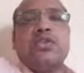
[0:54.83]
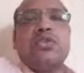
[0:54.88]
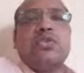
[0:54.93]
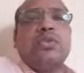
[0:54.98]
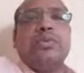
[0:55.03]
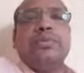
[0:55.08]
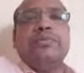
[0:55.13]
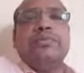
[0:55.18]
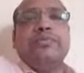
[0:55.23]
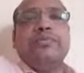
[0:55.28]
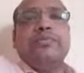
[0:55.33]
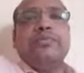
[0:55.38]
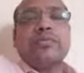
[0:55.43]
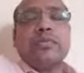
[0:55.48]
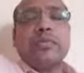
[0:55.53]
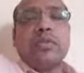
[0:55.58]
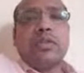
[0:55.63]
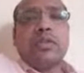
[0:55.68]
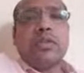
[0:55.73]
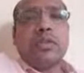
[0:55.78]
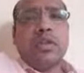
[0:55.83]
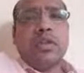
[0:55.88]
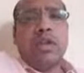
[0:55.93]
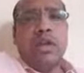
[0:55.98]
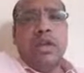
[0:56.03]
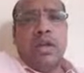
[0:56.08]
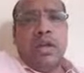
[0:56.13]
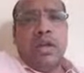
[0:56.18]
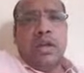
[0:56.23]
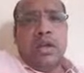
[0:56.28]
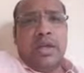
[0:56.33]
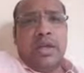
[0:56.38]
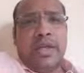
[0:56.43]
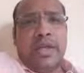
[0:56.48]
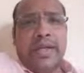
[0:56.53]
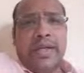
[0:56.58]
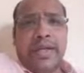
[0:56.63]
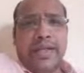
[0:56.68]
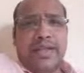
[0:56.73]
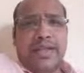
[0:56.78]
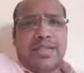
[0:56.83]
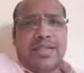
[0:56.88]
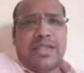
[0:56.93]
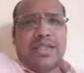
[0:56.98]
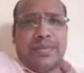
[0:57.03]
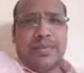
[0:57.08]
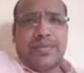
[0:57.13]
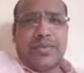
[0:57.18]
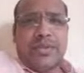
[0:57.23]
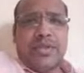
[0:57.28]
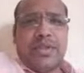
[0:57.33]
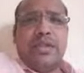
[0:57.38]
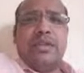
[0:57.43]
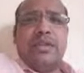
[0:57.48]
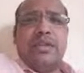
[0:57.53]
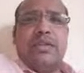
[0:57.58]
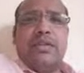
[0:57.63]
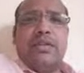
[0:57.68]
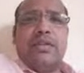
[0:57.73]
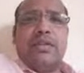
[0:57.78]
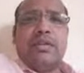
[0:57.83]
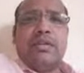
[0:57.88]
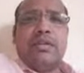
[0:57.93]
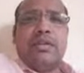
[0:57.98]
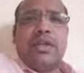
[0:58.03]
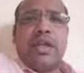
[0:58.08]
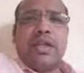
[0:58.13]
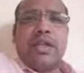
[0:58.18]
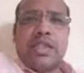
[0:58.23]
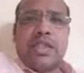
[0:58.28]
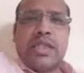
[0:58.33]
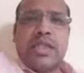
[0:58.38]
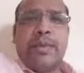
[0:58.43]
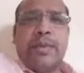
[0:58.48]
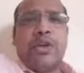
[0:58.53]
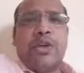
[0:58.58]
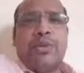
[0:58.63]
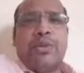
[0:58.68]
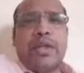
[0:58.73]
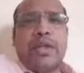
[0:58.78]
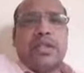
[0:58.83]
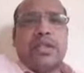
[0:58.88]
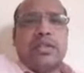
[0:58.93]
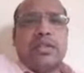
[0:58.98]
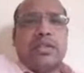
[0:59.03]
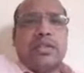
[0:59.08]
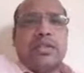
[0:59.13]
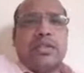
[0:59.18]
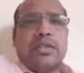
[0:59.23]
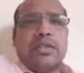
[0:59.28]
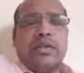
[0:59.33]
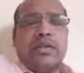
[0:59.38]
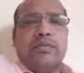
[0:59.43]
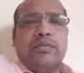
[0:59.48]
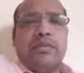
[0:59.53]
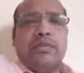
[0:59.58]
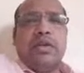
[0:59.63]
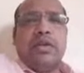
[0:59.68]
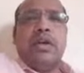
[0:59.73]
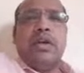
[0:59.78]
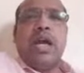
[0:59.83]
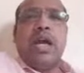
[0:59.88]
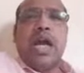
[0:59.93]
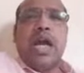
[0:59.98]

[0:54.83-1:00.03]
also, detailed steps in Cnc manufacturing system,